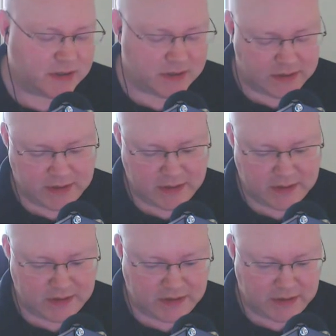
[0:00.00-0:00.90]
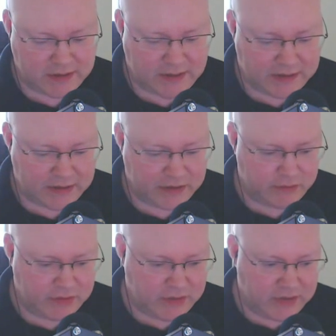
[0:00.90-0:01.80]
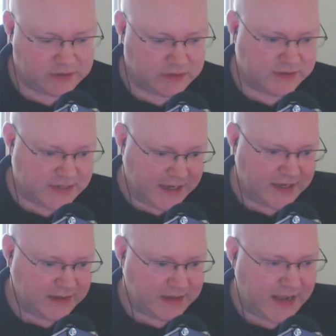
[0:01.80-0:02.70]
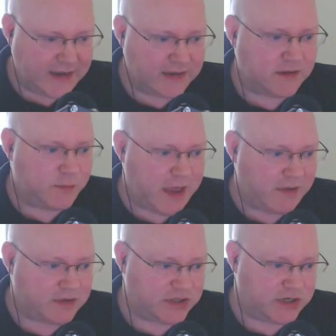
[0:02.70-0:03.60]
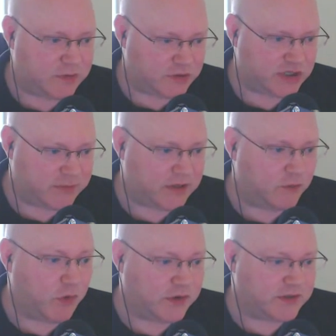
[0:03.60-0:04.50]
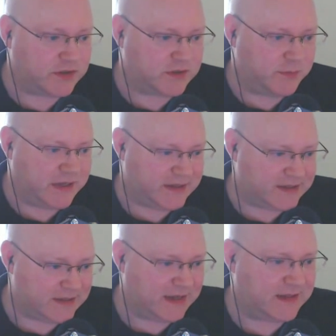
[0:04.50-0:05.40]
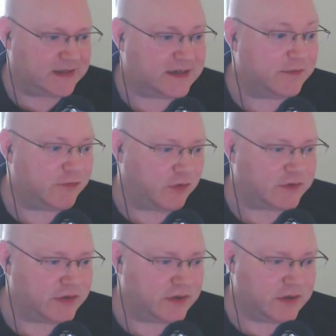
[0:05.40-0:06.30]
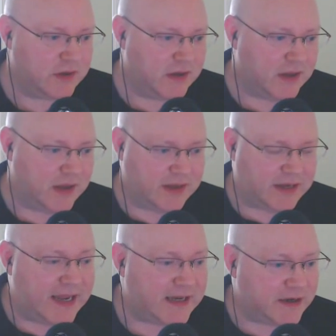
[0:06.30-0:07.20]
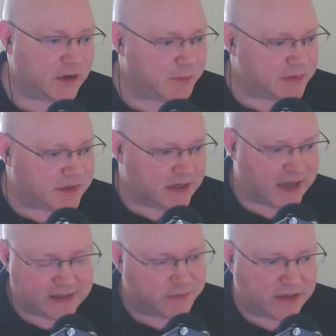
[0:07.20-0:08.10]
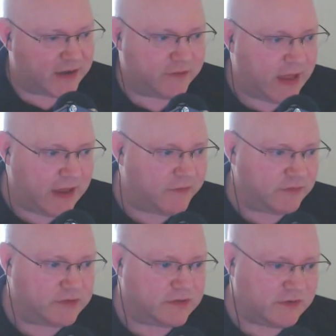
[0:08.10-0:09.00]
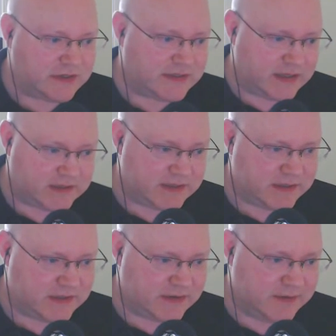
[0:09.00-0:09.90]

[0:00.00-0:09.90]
and then you take it, get it into the parent shape, the shape that you want to be the default, and then you heat it up to like something like 500 degrees Celsius.